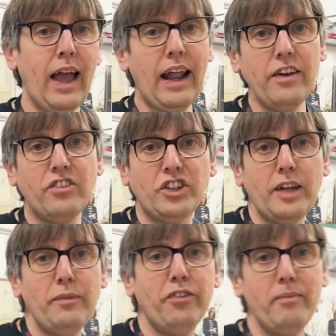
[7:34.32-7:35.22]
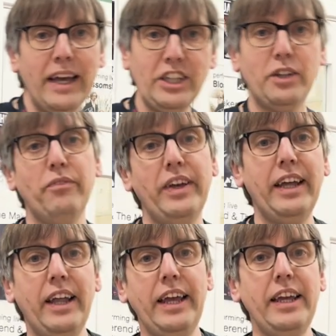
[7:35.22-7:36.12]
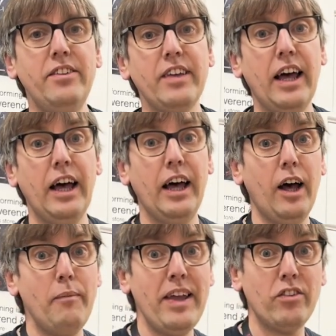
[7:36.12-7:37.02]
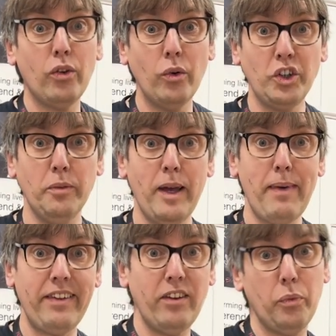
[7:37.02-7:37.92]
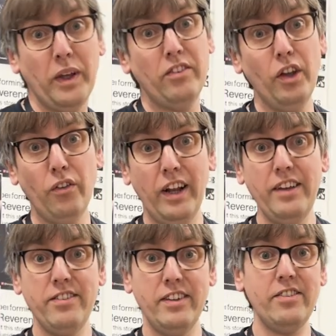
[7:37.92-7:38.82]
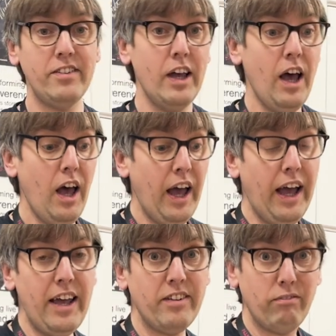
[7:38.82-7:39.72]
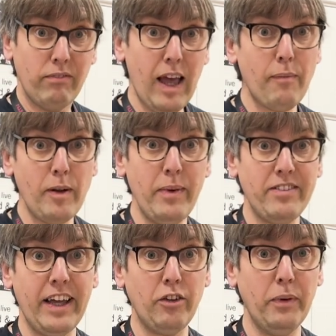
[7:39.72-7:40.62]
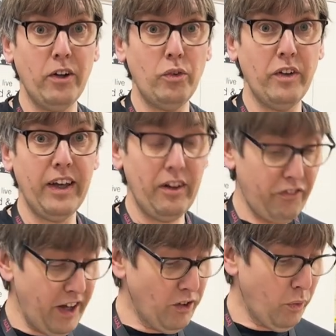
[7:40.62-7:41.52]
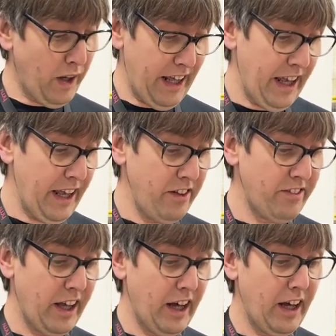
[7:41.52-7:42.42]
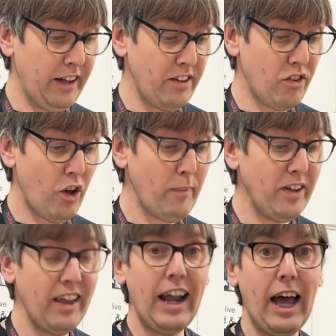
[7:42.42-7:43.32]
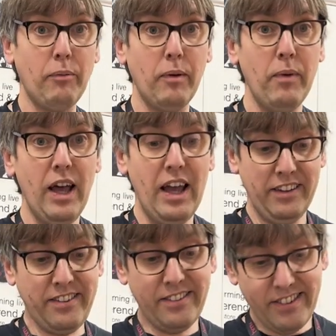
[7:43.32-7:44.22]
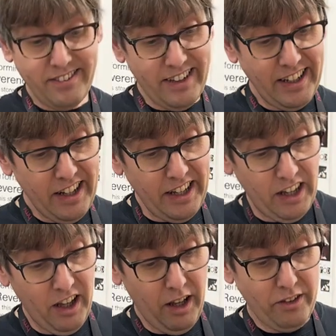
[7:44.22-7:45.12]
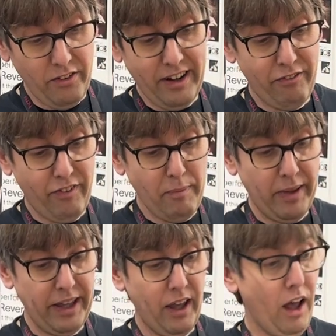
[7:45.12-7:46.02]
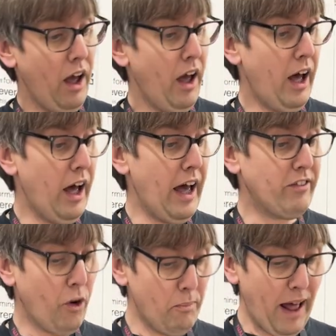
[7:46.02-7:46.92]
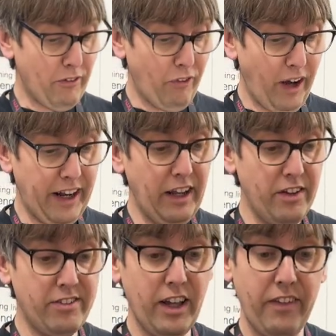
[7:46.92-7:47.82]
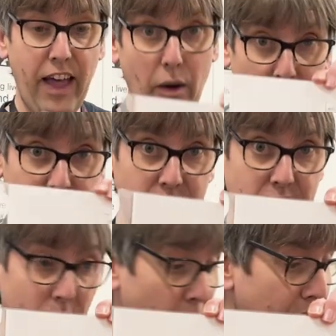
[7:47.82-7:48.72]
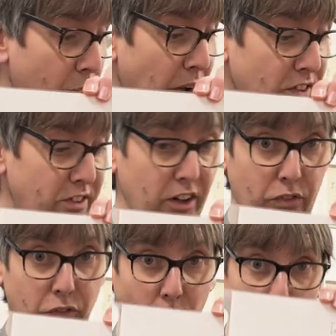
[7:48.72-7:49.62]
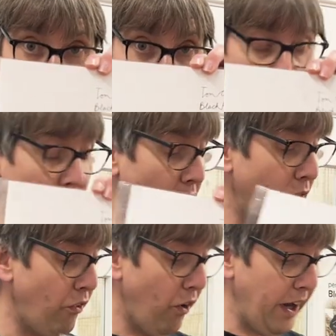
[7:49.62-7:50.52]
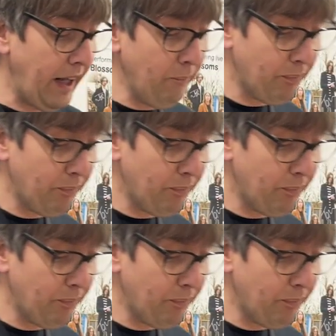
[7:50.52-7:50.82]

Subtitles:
Hello, it's Jamie from HMV in Leeds. I'm here to talk to you a bit about this week's new releases. There's a couple of bits out, to be honest with you. The first one is this Tom ODell album. This is a CD. It's very flippy. It's called Black Friday, so that one's one of the ones to look forward to on Friday.